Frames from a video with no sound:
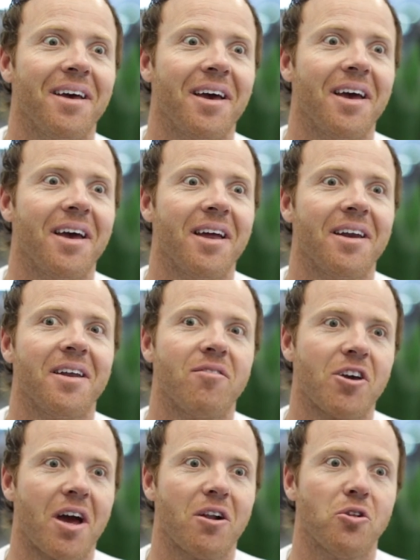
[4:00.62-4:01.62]
And if
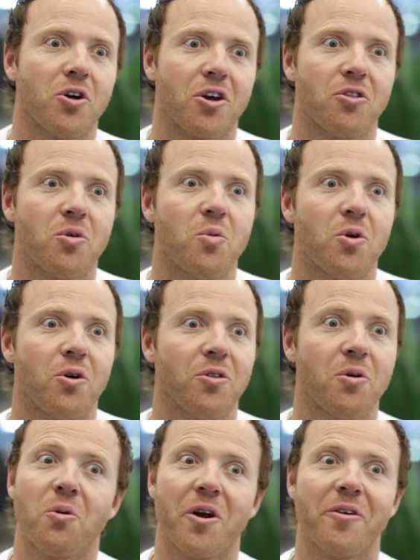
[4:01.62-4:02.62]
you kind of look at the world
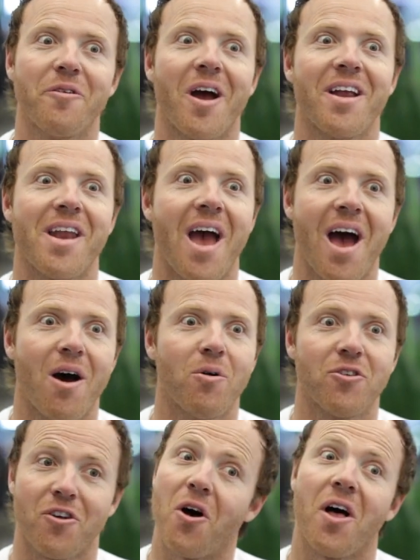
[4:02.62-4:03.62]
that we're in right now,
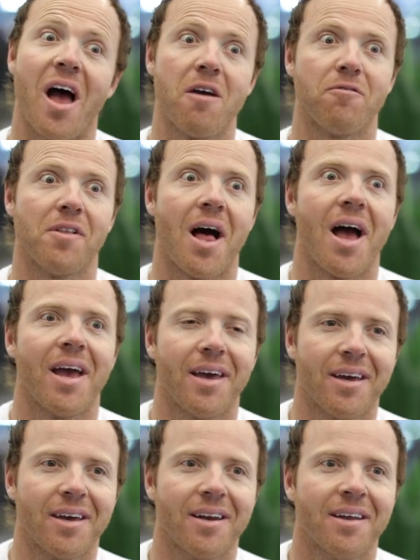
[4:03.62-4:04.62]
it's all
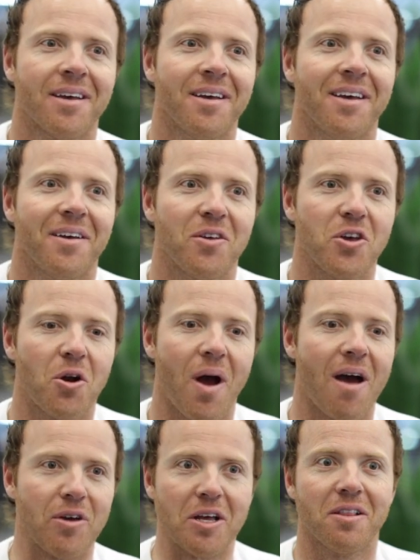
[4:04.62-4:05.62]
high-flying, and
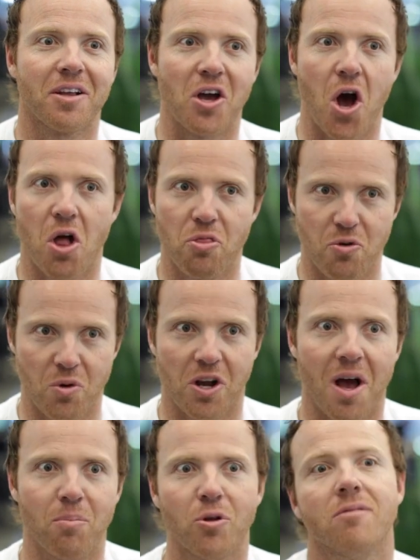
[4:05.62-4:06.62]
having gone through a
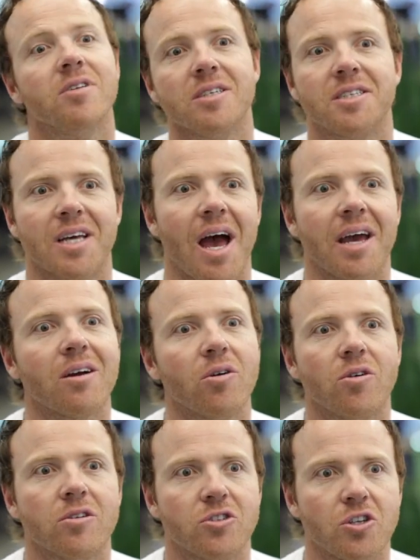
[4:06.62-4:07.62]
couple of these
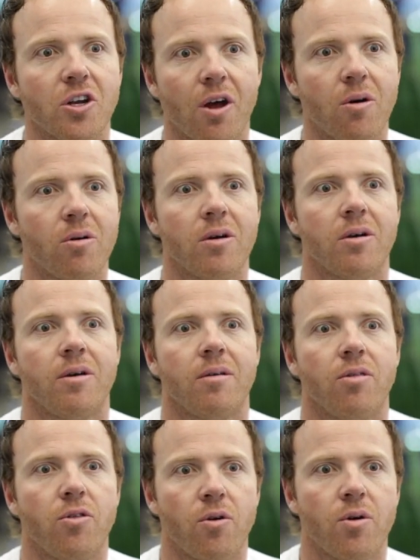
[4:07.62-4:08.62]
cycles,
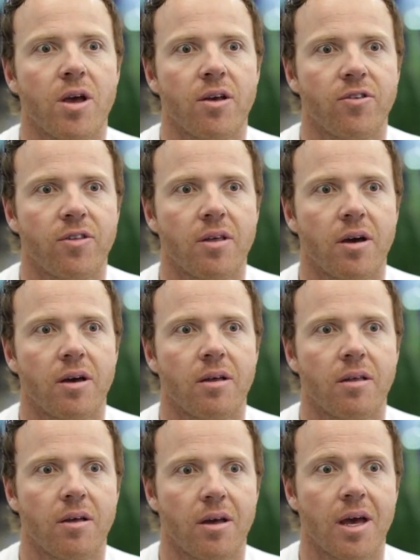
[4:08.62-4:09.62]
there is
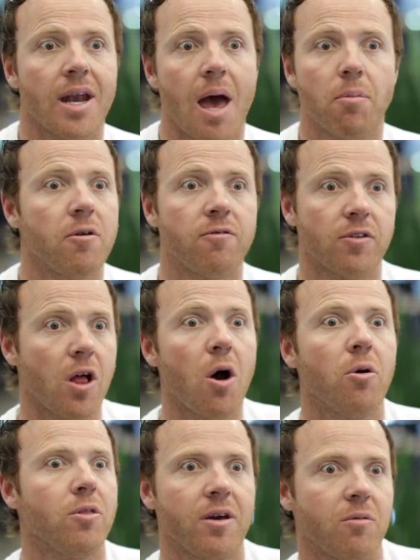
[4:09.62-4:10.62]
an ebb and
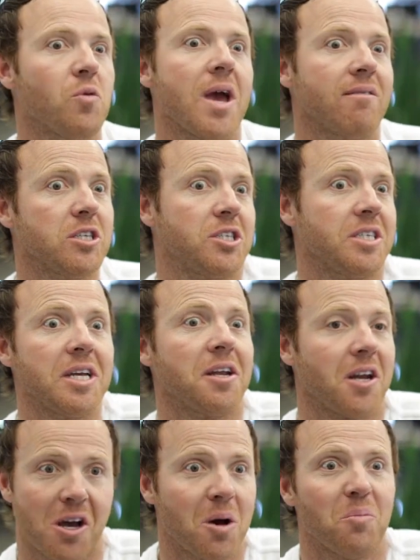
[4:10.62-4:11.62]
flow that we haven't seen
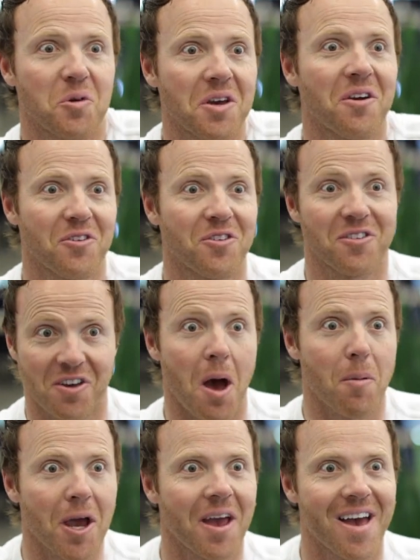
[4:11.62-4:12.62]
in a couple of years that's
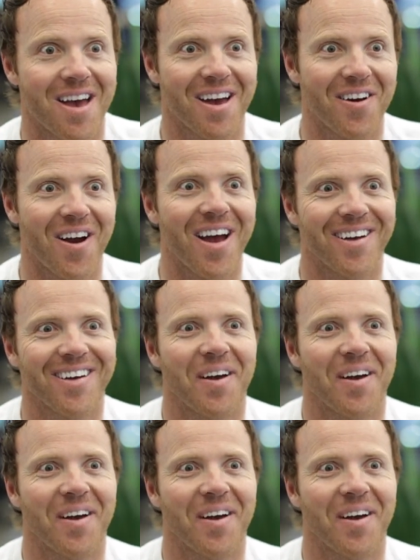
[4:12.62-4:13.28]
coming, right?